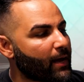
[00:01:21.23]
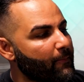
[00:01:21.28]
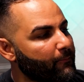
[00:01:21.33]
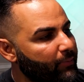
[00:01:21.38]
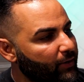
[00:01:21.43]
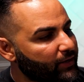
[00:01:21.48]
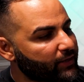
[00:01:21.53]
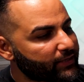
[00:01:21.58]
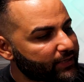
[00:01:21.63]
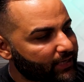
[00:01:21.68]

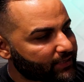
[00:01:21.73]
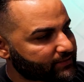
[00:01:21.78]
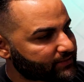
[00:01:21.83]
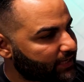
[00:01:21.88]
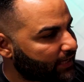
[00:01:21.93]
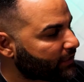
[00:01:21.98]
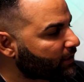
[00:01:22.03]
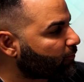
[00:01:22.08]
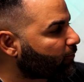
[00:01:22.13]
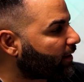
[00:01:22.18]
But yes,
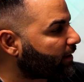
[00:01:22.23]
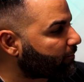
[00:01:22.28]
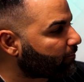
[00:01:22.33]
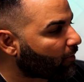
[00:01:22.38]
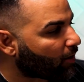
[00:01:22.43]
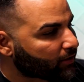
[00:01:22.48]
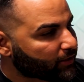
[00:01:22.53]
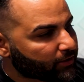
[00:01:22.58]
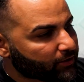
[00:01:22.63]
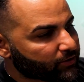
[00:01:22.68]
anyway,
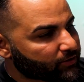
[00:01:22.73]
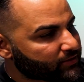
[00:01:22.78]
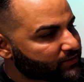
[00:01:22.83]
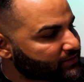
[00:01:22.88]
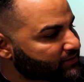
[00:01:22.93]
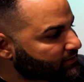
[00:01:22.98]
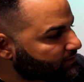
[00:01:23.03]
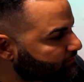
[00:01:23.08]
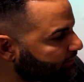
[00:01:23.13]
monitors,